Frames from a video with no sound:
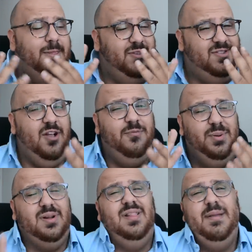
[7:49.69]
the
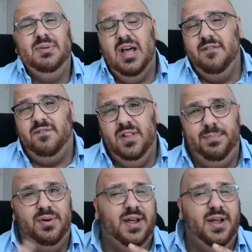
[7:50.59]
self-proclaimed non-flipper,